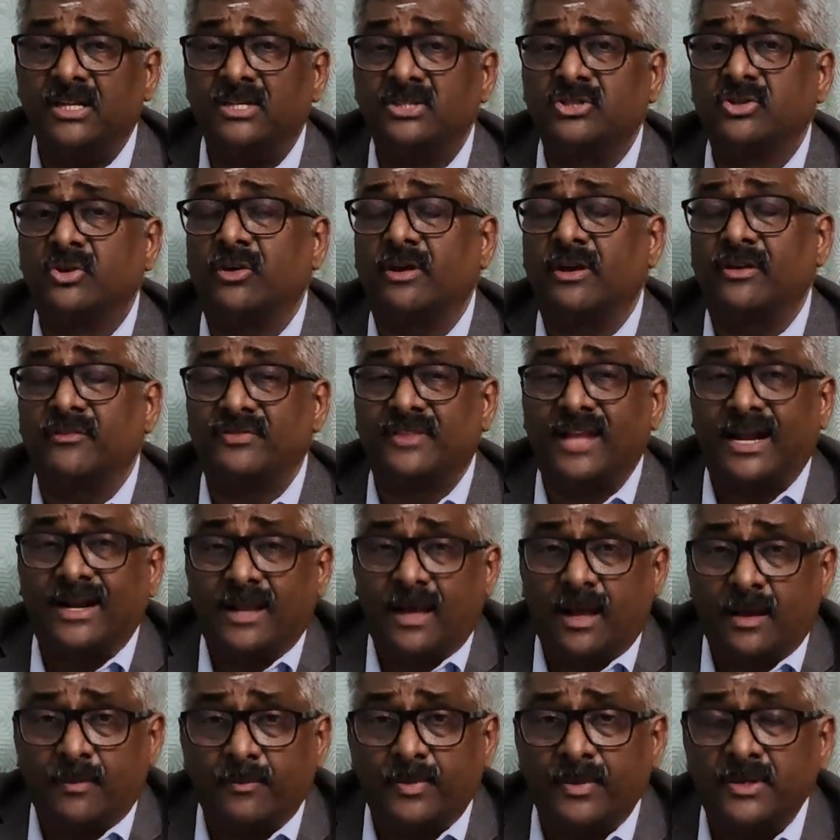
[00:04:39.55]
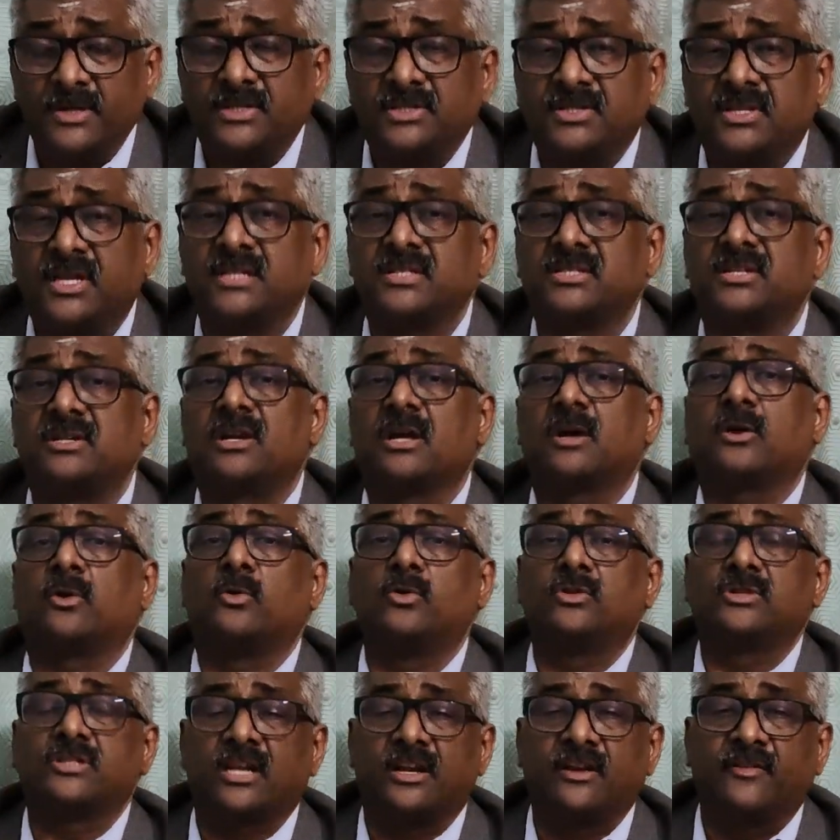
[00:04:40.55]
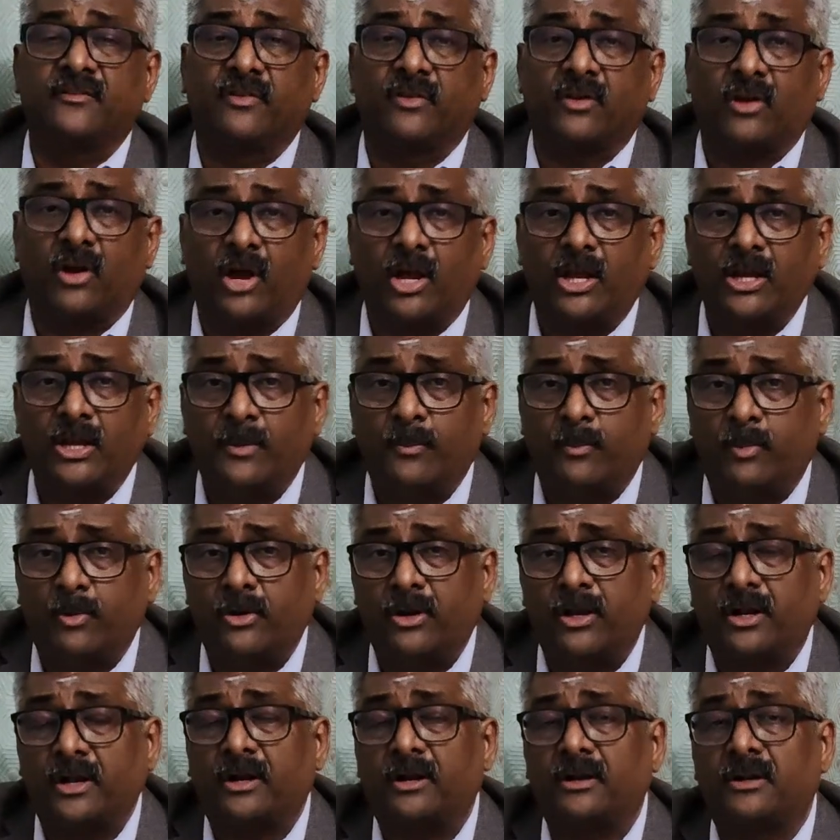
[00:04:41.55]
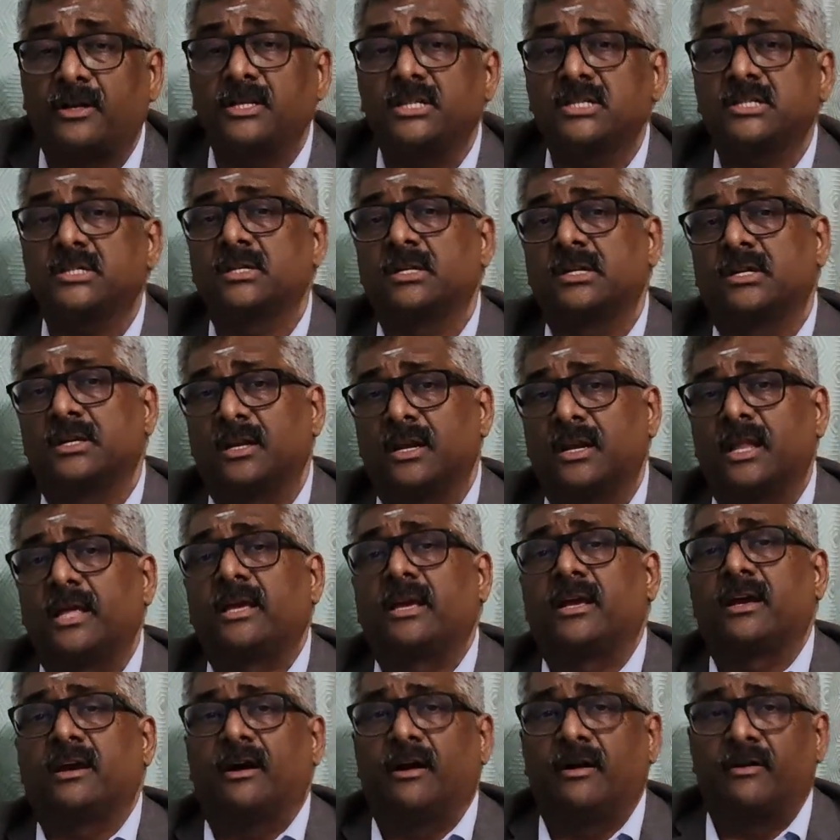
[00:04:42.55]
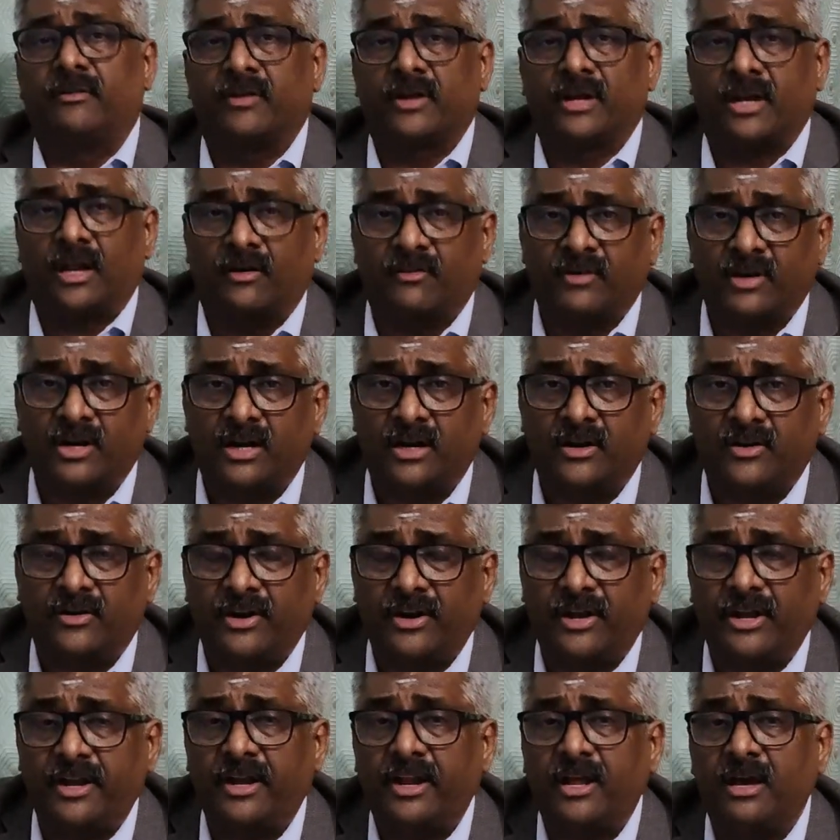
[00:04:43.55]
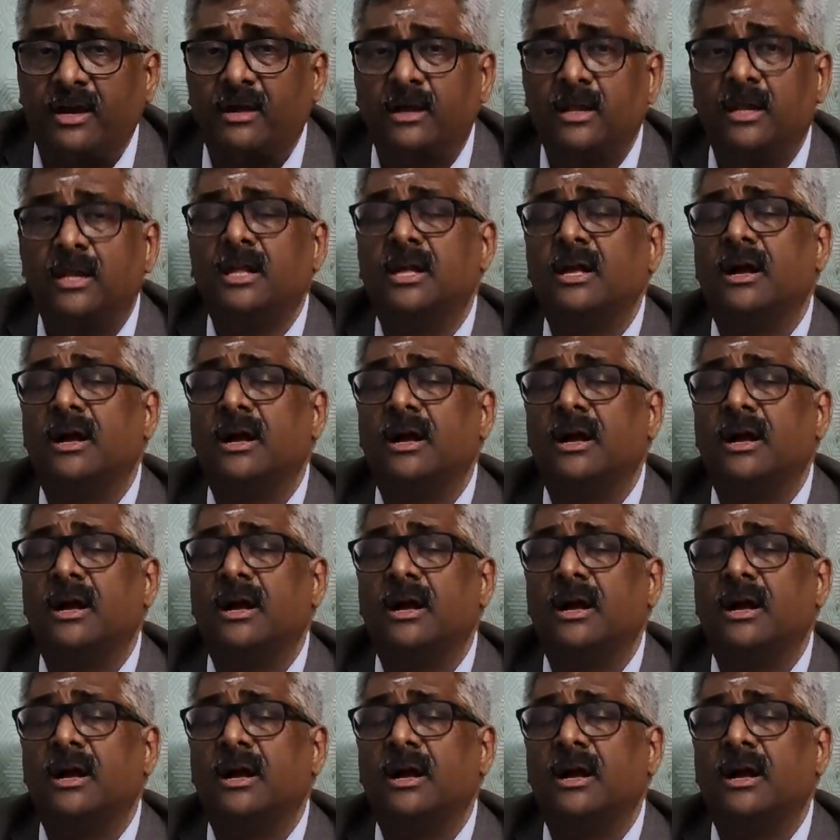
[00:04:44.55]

So if that happens, that's not a good sign for oil importing countries like our country India.